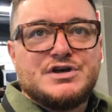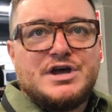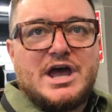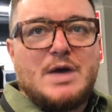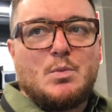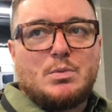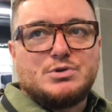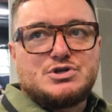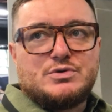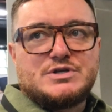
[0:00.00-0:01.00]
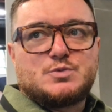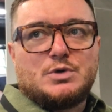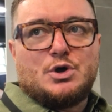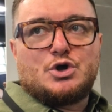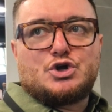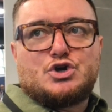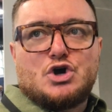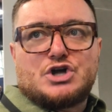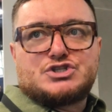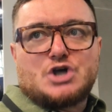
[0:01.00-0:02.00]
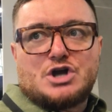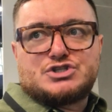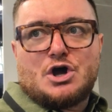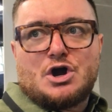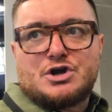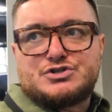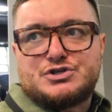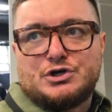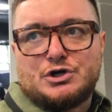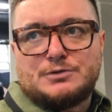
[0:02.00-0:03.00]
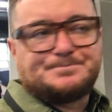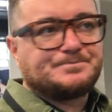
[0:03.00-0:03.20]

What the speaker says: and what we'll do is we'll cook a tartare till